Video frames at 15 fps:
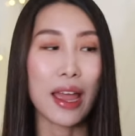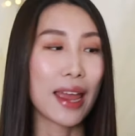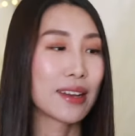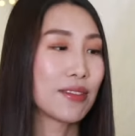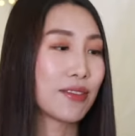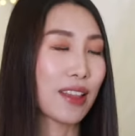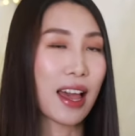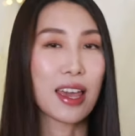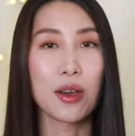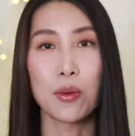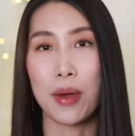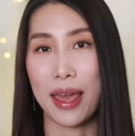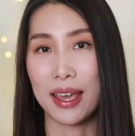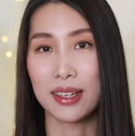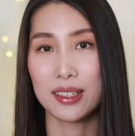and
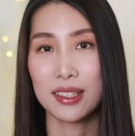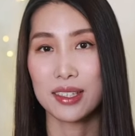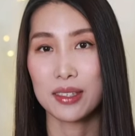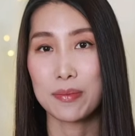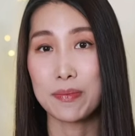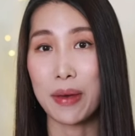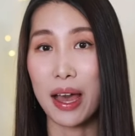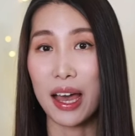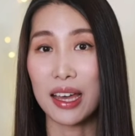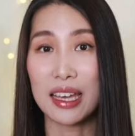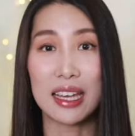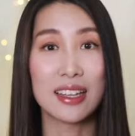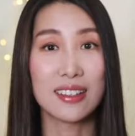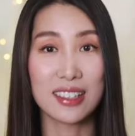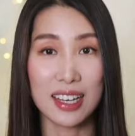flyaways, but
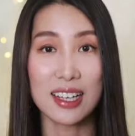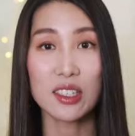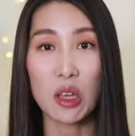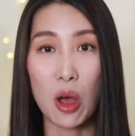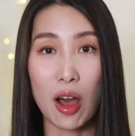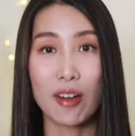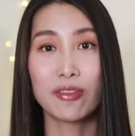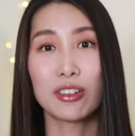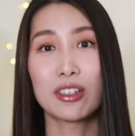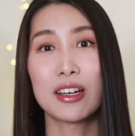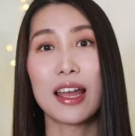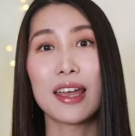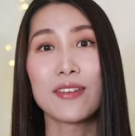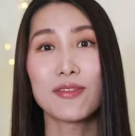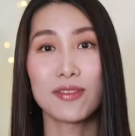it does
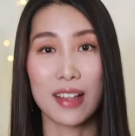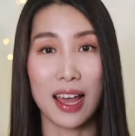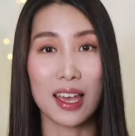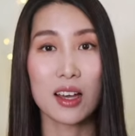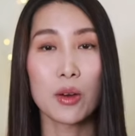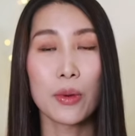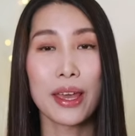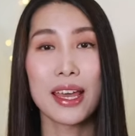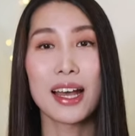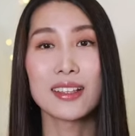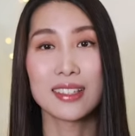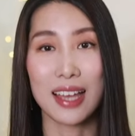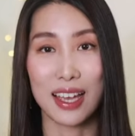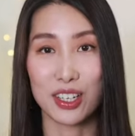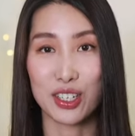offer a flyaway
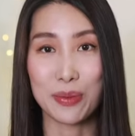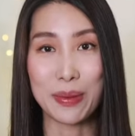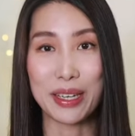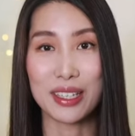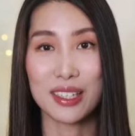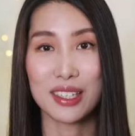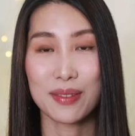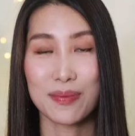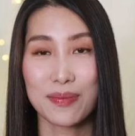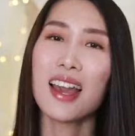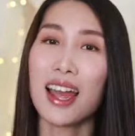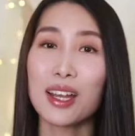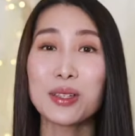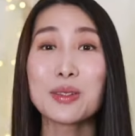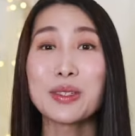attachment.
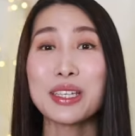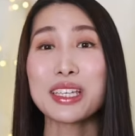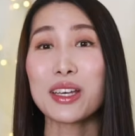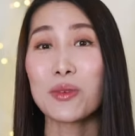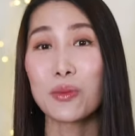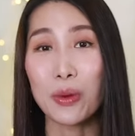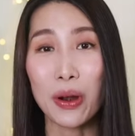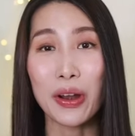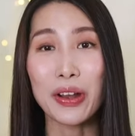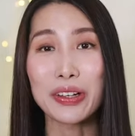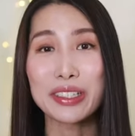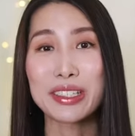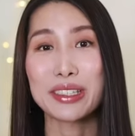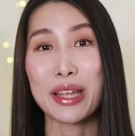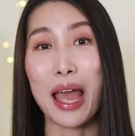I don't think it
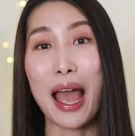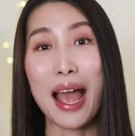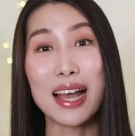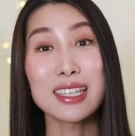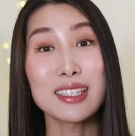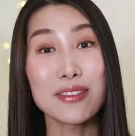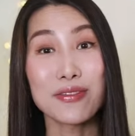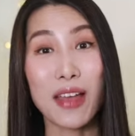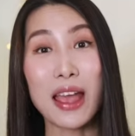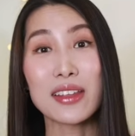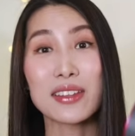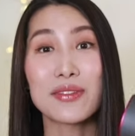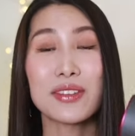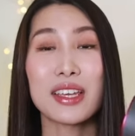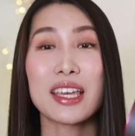works as
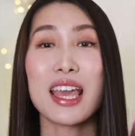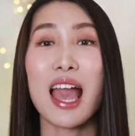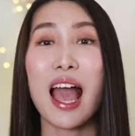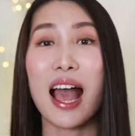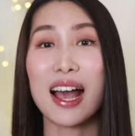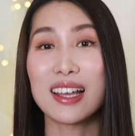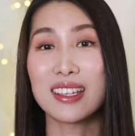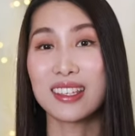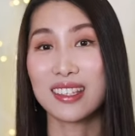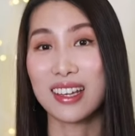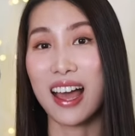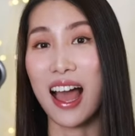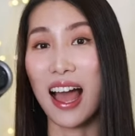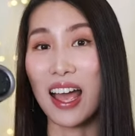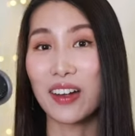effectively as
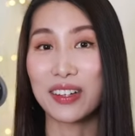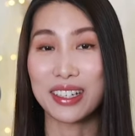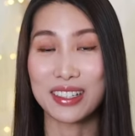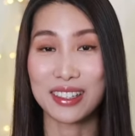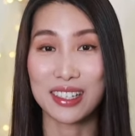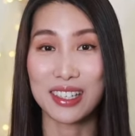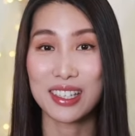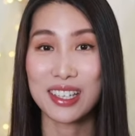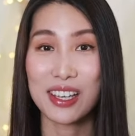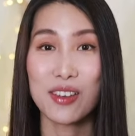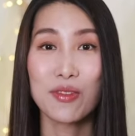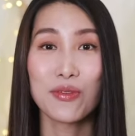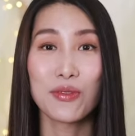the Ionic system